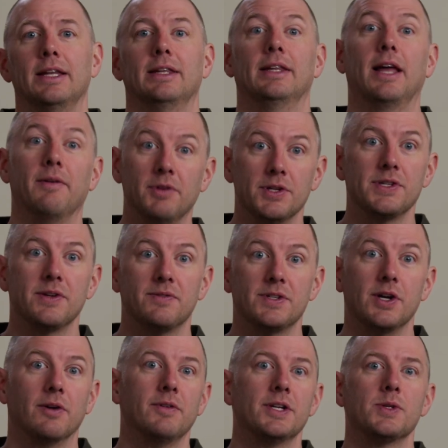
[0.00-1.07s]
Levels of
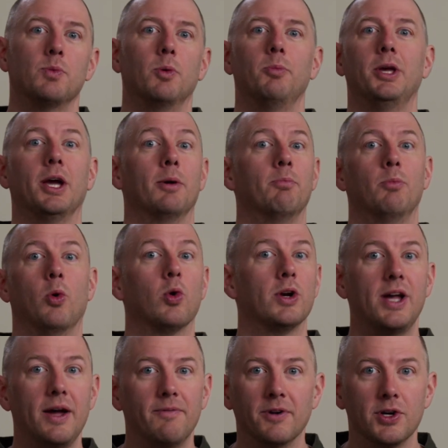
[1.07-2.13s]
service will become more
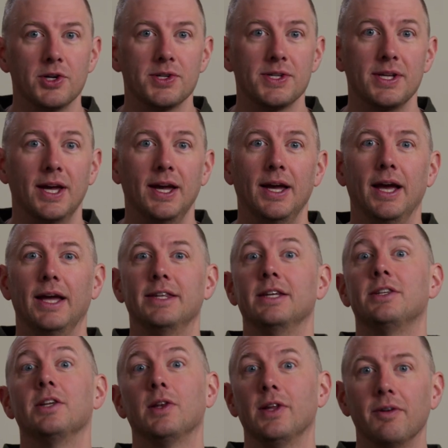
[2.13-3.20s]
diverse and the
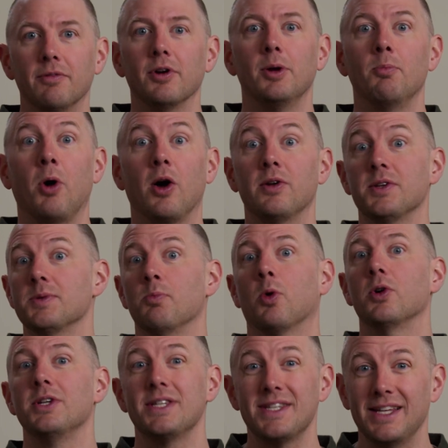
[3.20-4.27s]
delivery models
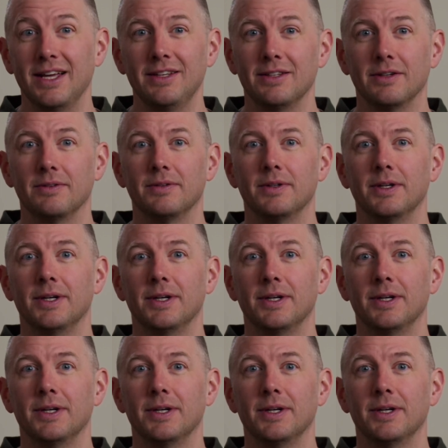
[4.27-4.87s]
more distinctive.